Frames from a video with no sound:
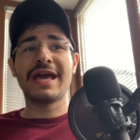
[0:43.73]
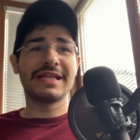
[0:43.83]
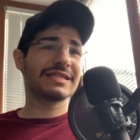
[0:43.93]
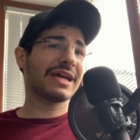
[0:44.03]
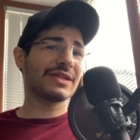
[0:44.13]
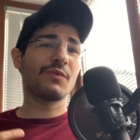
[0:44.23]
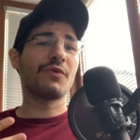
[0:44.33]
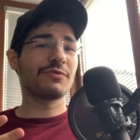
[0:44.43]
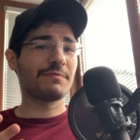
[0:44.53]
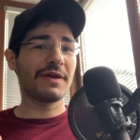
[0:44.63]
And it's kind of
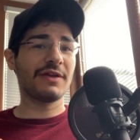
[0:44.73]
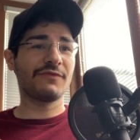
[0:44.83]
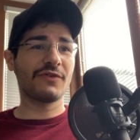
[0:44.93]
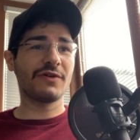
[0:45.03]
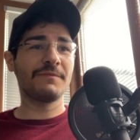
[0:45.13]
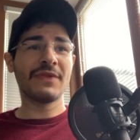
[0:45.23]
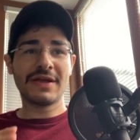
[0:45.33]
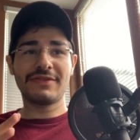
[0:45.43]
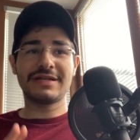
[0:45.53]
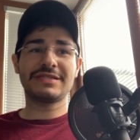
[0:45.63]
worth paying for,
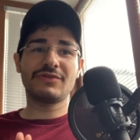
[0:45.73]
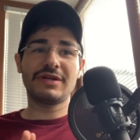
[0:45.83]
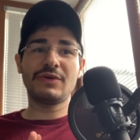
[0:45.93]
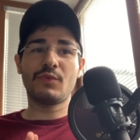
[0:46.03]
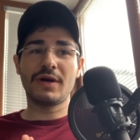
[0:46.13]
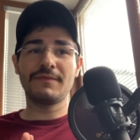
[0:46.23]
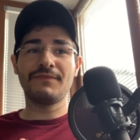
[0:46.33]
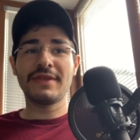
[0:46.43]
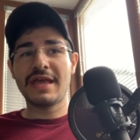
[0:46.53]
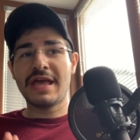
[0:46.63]
that's the only
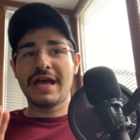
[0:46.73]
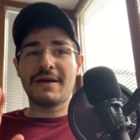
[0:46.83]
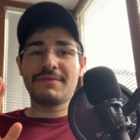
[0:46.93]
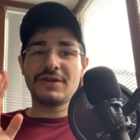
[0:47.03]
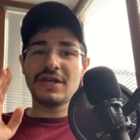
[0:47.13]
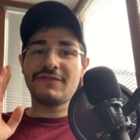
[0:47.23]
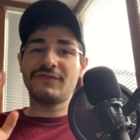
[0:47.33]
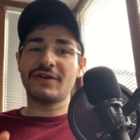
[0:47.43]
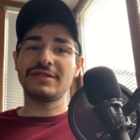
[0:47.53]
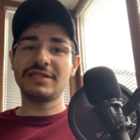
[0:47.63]
one. And then you
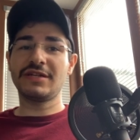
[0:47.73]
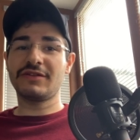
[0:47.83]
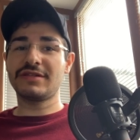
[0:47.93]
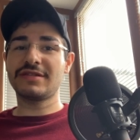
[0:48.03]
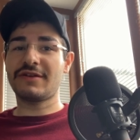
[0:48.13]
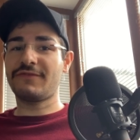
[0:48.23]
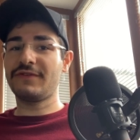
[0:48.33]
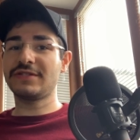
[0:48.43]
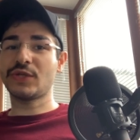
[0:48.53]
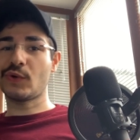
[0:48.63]
have nineteen others that are
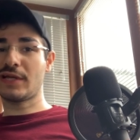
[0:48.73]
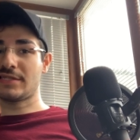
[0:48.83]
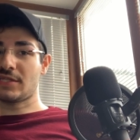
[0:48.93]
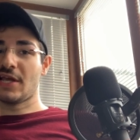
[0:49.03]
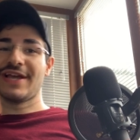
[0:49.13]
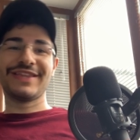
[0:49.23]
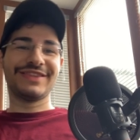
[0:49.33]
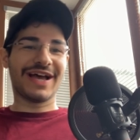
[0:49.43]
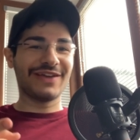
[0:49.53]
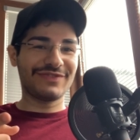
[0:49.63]
free, so let's
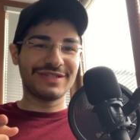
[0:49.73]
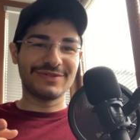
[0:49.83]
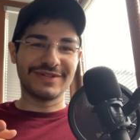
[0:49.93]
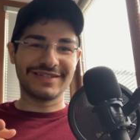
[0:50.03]
dive into